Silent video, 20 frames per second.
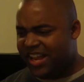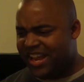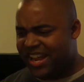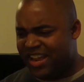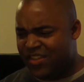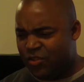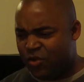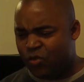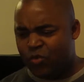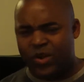
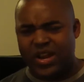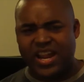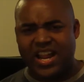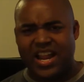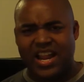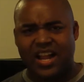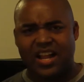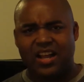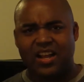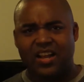in the
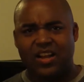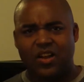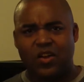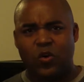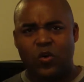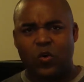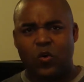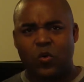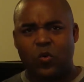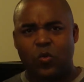ring
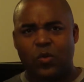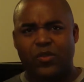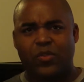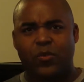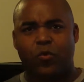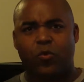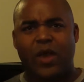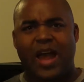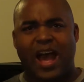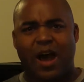with
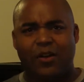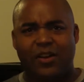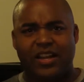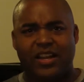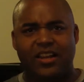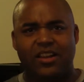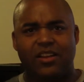Roddy